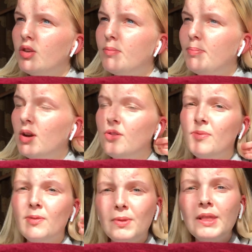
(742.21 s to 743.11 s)
because
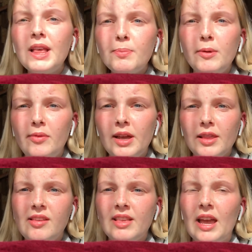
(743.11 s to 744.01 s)
let's be
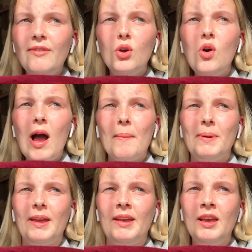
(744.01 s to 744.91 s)
realistic, if you're
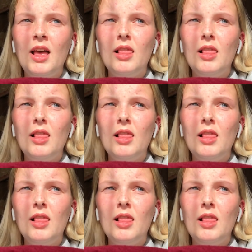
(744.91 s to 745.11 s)
happy,